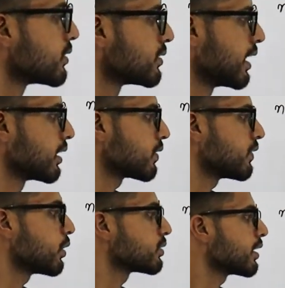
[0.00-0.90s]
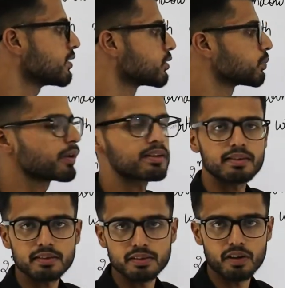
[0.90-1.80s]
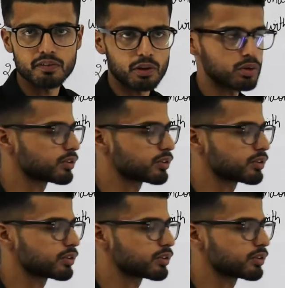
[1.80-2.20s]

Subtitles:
sender window size plus receiver window